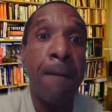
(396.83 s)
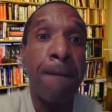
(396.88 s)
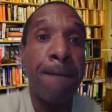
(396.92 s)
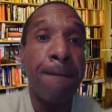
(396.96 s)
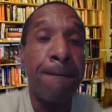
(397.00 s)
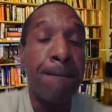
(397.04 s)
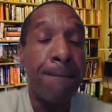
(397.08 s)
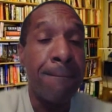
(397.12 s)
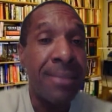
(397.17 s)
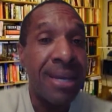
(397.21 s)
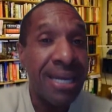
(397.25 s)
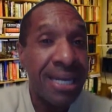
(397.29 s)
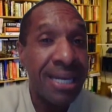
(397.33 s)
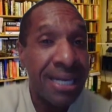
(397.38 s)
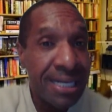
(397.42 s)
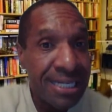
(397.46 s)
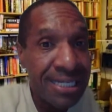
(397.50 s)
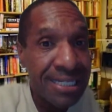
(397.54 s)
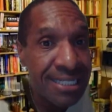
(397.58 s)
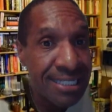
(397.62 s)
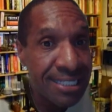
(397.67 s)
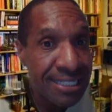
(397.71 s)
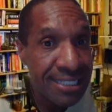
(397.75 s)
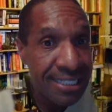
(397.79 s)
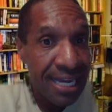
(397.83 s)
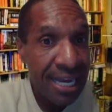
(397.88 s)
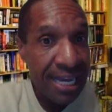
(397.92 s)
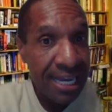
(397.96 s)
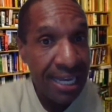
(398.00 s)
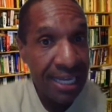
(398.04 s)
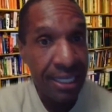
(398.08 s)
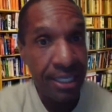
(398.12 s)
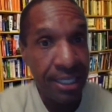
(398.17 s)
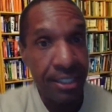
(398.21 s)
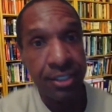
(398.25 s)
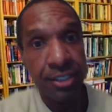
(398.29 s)
Many
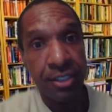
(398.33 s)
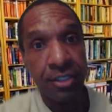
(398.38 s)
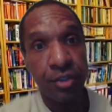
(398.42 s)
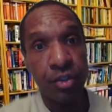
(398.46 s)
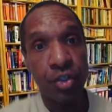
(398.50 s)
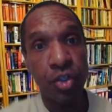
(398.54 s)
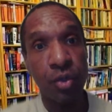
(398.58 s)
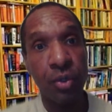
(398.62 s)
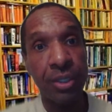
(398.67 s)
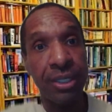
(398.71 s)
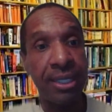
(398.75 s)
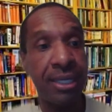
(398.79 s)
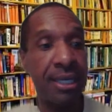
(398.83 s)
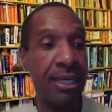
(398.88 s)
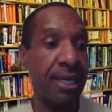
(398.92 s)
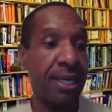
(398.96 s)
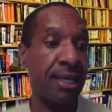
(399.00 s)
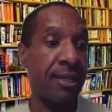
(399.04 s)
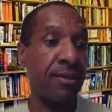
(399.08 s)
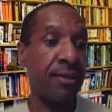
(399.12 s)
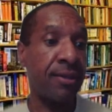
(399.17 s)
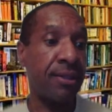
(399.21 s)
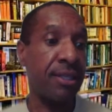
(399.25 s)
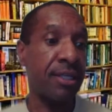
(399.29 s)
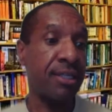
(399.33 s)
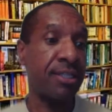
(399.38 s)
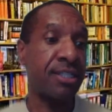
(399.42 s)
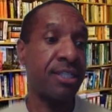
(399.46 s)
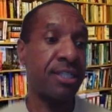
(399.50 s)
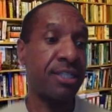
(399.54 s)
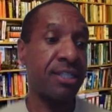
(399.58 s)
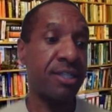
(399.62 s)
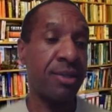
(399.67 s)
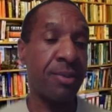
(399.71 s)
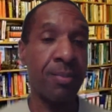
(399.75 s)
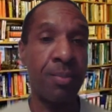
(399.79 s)
states, so again, this
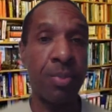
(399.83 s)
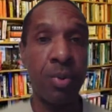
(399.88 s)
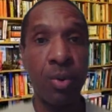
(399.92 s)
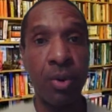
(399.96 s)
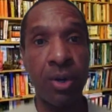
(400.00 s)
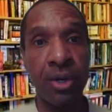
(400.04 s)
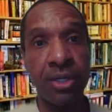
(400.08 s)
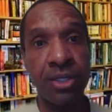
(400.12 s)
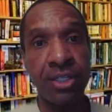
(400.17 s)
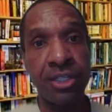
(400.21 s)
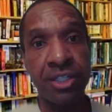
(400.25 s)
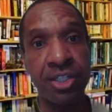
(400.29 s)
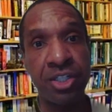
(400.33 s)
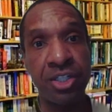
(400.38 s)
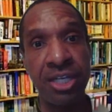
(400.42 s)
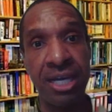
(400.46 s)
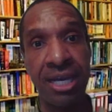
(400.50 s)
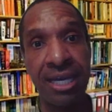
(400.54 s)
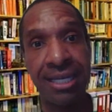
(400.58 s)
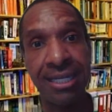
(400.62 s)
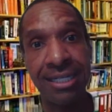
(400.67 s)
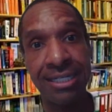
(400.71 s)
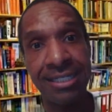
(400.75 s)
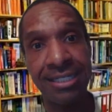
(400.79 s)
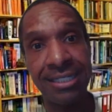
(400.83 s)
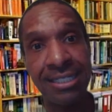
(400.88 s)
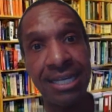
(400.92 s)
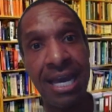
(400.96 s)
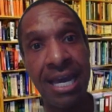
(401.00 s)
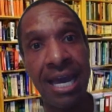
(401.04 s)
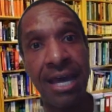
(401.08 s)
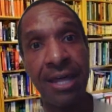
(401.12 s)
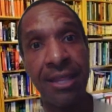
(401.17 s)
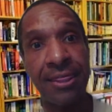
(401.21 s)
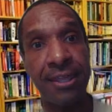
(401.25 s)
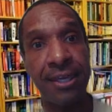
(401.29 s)
is important to check and see
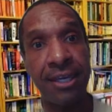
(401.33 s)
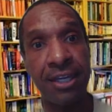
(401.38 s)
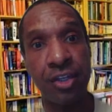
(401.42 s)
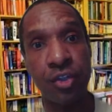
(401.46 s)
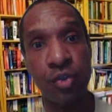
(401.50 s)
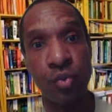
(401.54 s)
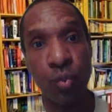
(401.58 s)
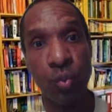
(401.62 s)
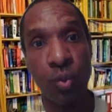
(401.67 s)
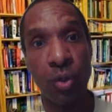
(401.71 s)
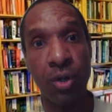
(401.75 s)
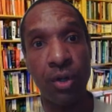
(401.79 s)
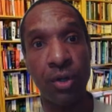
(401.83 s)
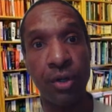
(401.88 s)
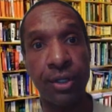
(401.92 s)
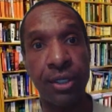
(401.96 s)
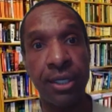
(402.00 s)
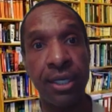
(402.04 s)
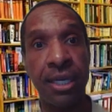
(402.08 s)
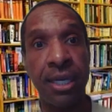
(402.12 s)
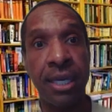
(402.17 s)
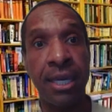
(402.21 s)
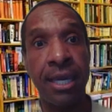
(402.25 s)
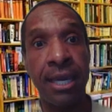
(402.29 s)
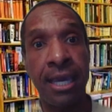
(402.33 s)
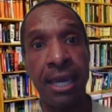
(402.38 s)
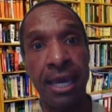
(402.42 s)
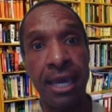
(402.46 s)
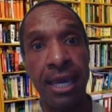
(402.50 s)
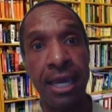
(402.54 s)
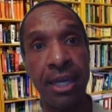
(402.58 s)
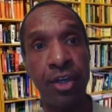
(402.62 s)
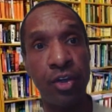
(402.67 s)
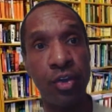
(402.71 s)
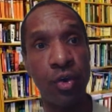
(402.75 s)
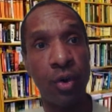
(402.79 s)
how things work
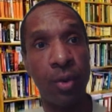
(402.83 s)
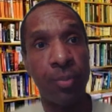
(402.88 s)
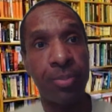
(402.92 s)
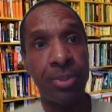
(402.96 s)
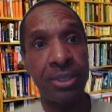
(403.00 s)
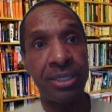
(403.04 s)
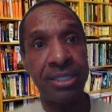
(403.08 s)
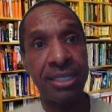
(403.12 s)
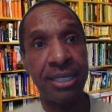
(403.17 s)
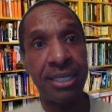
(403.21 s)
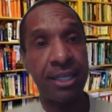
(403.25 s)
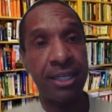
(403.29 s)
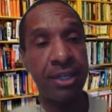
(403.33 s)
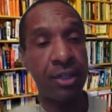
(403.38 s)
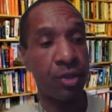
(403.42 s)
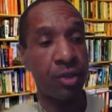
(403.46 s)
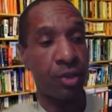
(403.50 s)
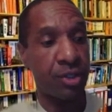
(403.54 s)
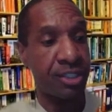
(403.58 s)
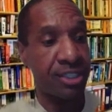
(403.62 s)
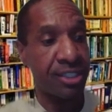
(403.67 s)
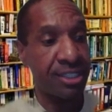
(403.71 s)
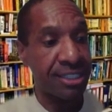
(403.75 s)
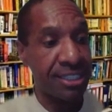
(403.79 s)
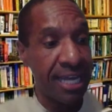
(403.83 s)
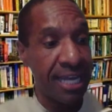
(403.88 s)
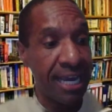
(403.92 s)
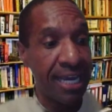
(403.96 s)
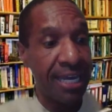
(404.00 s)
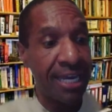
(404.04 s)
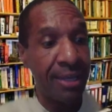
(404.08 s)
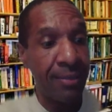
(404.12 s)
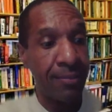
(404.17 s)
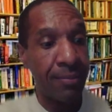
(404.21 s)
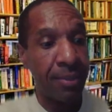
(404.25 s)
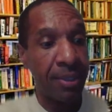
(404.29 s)
in your particular
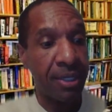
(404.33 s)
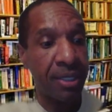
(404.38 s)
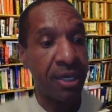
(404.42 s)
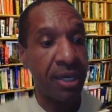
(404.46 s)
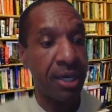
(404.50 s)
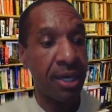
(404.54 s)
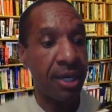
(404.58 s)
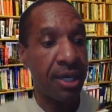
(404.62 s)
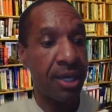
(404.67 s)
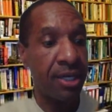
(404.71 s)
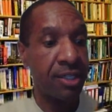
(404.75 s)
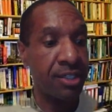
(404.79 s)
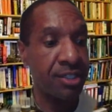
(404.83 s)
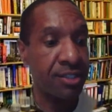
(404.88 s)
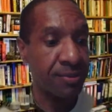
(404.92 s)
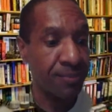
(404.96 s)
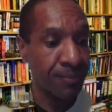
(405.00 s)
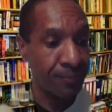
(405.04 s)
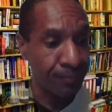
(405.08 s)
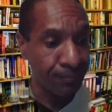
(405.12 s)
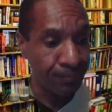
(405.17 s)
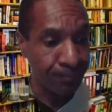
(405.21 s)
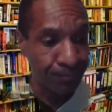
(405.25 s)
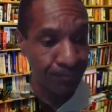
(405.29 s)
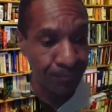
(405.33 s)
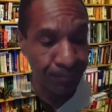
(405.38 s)
state, because